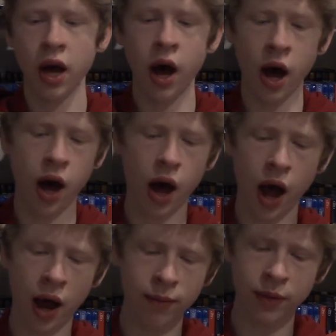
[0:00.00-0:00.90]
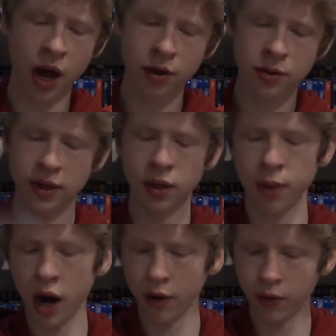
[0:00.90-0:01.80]
I'm not using the
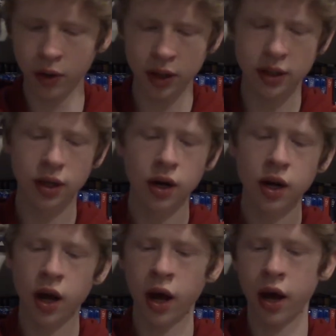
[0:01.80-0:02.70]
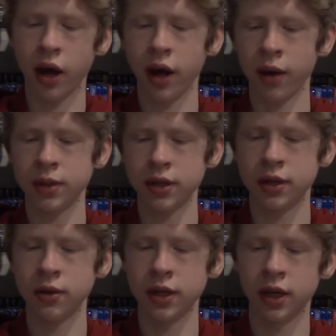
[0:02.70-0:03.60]
box for it. I'm just
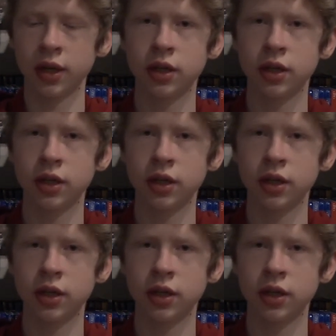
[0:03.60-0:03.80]
using it